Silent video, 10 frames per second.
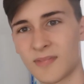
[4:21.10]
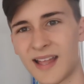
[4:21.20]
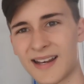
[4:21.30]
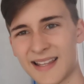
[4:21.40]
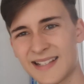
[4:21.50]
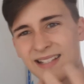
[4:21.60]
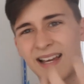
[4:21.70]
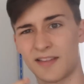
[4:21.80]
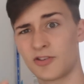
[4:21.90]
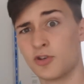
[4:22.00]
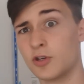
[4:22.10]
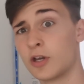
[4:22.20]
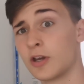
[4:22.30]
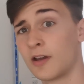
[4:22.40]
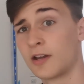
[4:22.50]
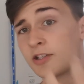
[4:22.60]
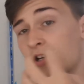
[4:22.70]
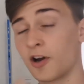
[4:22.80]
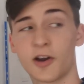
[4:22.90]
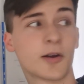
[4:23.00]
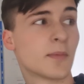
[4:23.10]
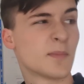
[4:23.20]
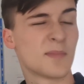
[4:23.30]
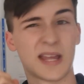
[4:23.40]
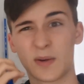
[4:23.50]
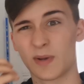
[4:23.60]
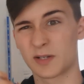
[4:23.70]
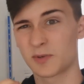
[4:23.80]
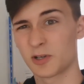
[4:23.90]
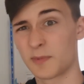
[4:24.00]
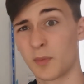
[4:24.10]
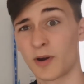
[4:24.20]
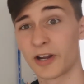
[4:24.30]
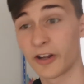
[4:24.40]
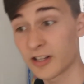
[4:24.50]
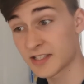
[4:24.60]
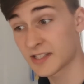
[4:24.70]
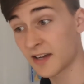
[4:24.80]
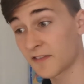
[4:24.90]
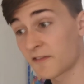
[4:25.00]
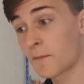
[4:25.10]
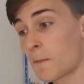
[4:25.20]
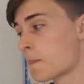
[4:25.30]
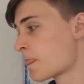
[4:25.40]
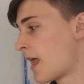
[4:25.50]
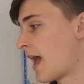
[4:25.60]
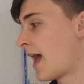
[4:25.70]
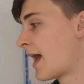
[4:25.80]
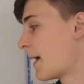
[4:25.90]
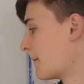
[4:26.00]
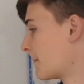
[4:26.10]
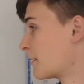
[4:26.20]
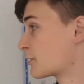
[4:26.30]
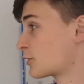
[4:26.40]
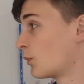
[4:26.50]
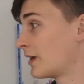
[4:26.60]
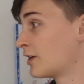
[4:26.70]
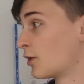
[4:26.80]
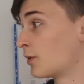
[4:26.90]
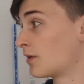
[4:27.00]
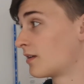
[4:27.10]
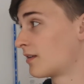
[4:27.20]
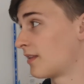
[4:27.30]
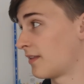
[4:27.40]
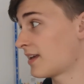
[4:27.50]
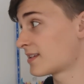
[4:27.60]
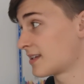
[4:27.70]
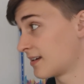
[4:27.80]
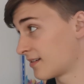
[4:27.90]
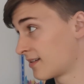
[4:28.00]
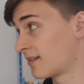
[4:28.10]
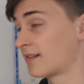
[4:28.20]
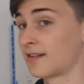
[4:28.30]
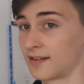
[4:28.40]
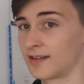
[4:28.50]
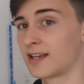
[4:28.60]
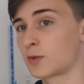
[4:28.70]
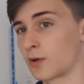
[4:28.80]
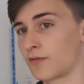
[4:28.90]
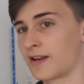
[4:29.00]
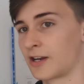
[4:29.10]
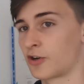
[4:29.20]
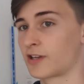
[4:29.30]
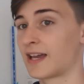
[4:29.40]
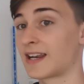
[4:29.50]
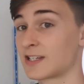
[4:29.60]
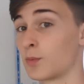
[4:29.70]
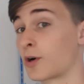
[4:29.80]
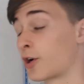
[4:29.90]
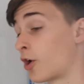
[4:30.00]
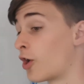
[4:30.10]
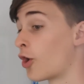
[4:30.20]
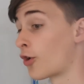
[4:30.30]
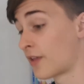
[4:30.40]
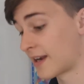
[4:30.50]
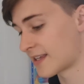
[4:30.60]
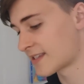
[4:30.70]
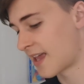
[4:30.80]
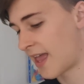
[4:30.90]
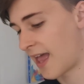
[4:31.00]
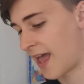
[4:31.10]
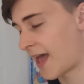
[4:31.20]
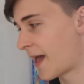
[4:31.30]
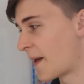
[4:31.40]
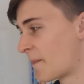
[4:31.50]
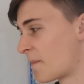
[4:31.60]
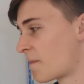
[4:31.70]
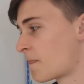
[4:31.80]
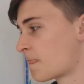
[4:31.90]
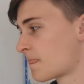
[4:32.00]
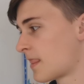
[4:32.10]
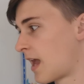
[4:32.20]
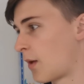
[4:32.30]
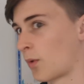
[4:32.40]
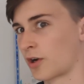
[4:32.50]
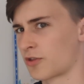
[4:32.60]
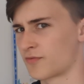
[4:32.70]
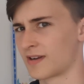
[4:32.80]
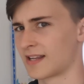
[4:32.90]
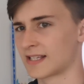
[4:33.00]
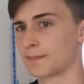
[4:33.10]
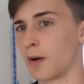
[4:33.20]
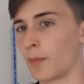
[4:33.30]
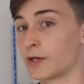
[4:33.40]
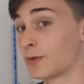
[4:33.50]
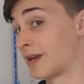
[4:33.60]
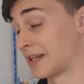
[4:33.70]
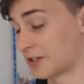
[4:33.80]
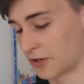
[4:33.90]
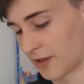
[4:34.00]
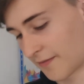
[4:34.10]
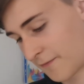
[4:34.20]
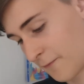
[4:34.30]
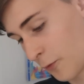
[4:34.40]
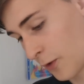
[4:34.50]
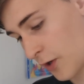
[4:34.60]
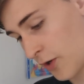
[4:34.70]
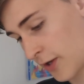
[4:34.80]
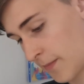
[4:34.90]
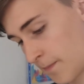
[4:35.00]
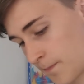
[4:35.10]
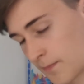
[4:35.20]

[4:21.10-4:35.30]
this is kind of the new term in which we're going to be working out stuff. So we know that this here is 1 radian. Now you can actually work out how long that is and work out the radius, but we don't need to do that for now.